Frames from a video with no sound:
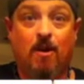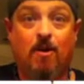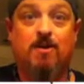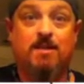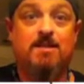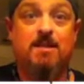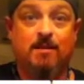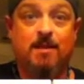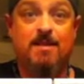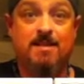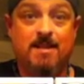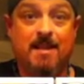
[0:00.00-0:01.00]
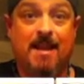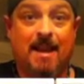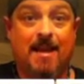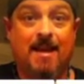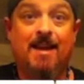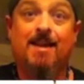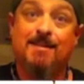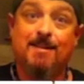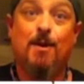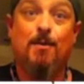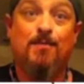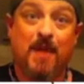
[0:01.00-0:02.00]
on Series 10.
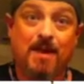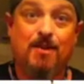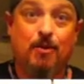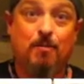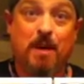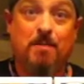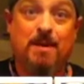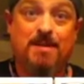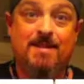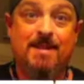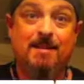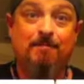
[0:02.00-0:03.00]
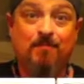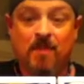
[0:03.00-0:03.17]
So thank you, BBC.